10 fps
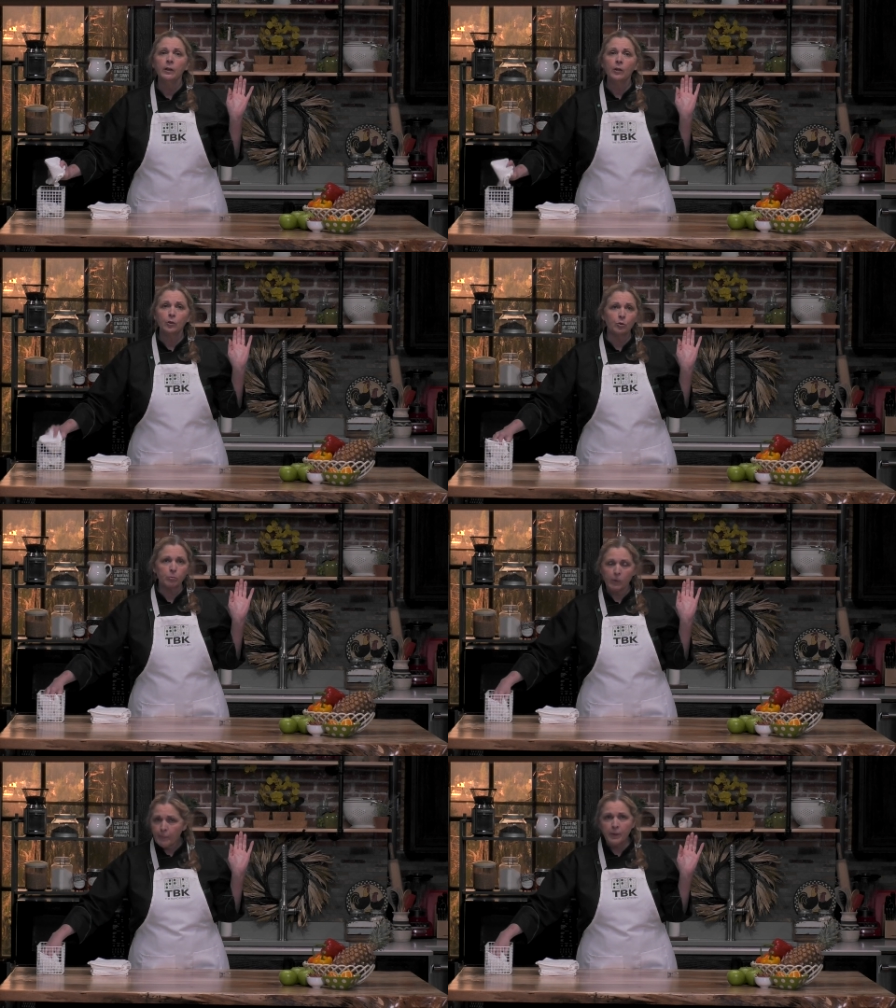
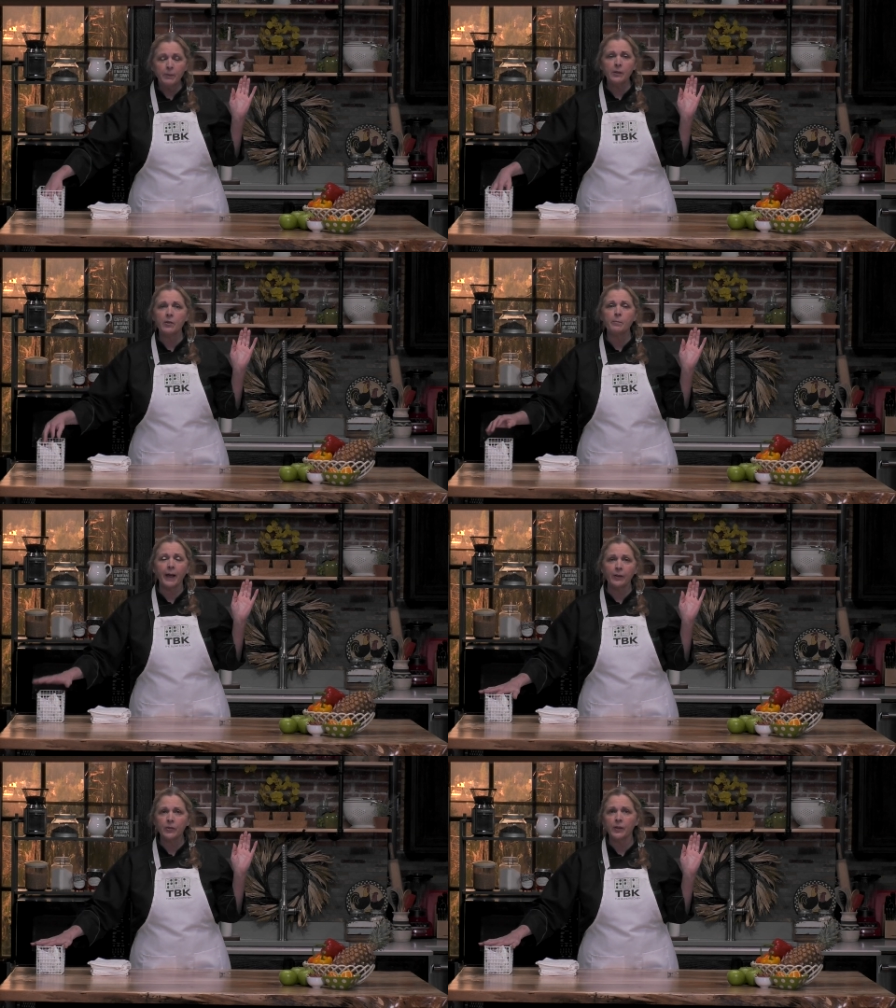drop them into the
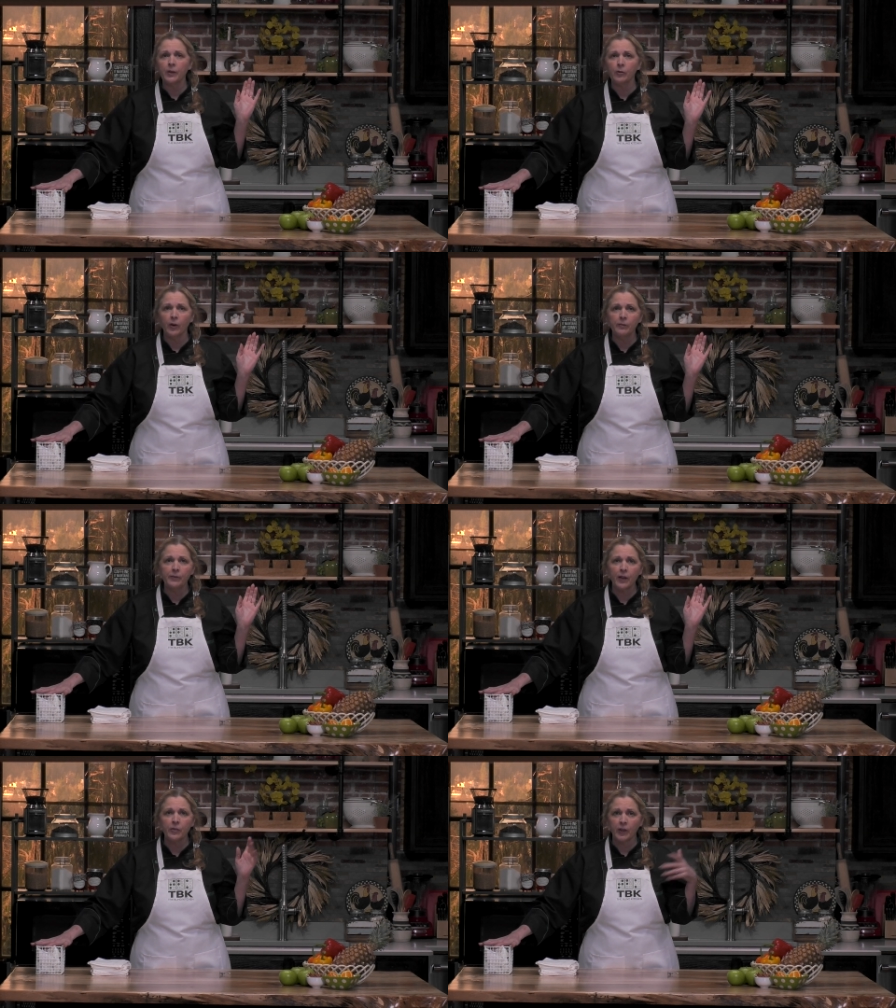basket that you have
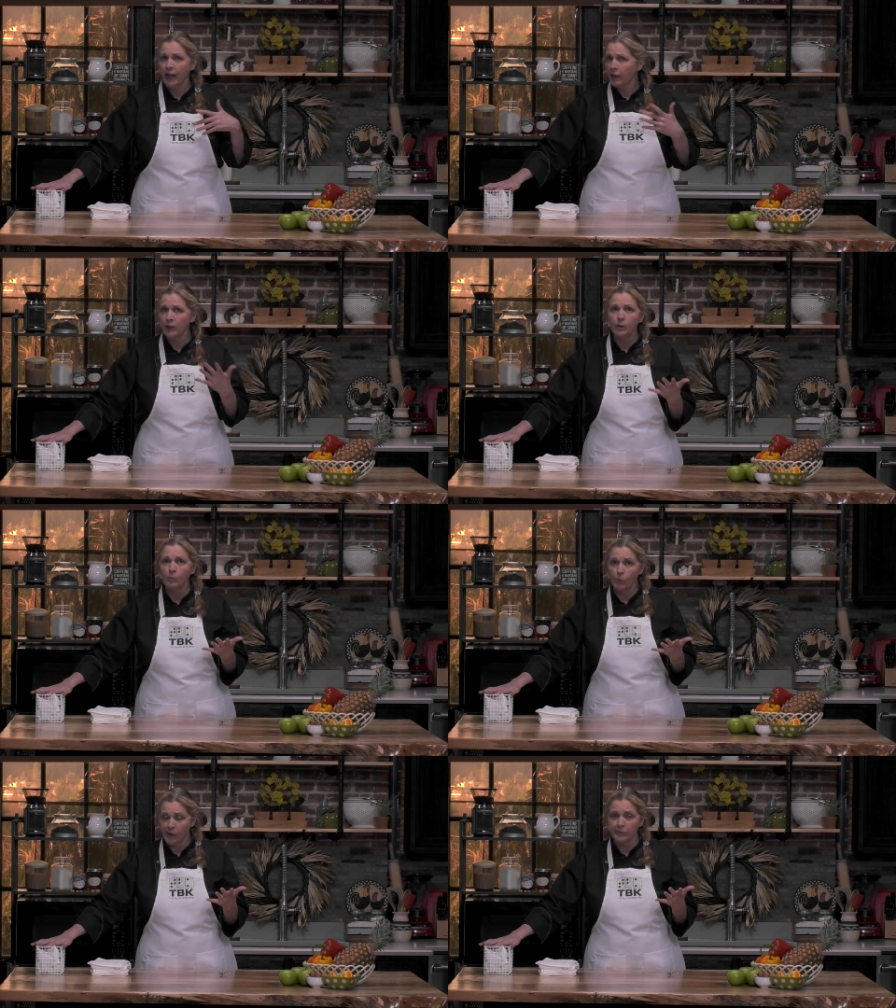designated
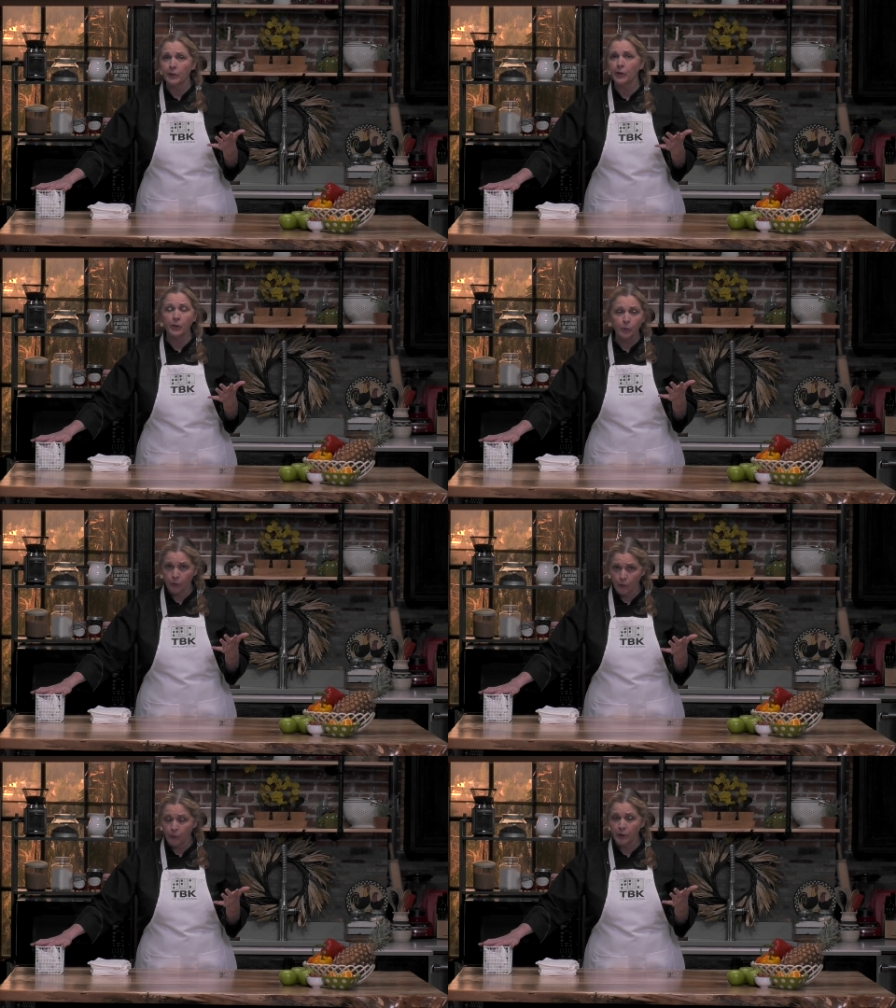wherever you
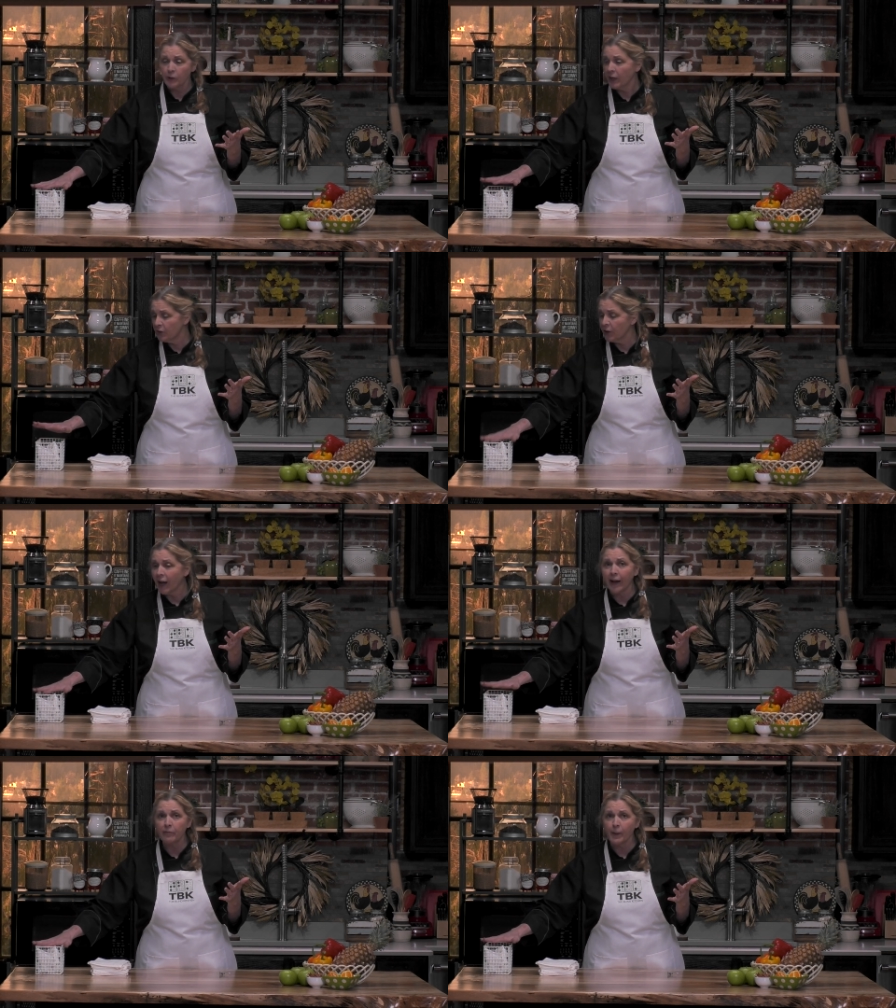do in your kitchen. I
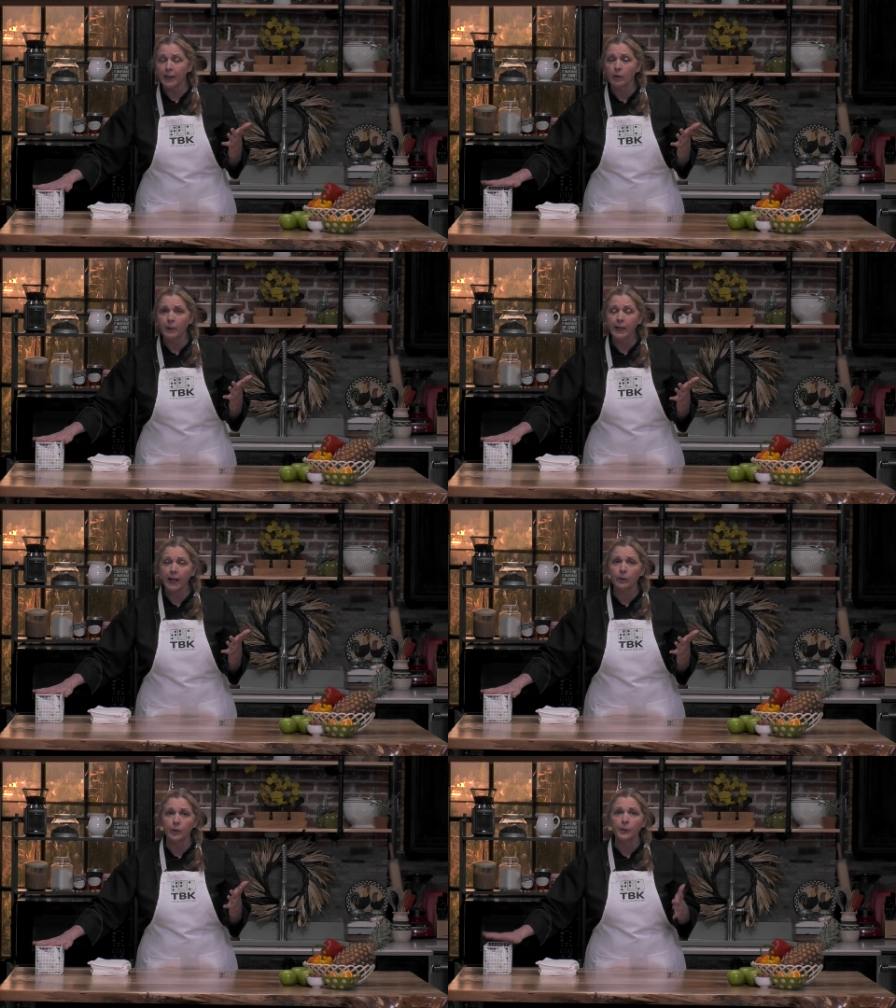have mine on my
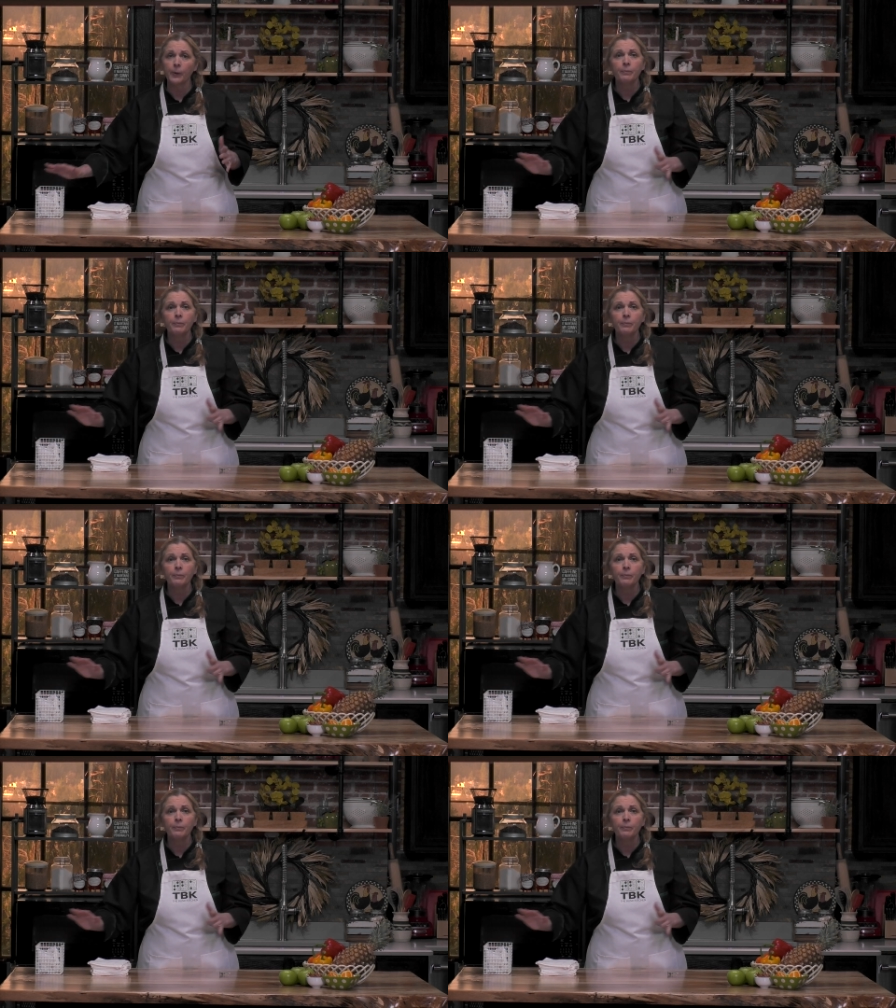counter.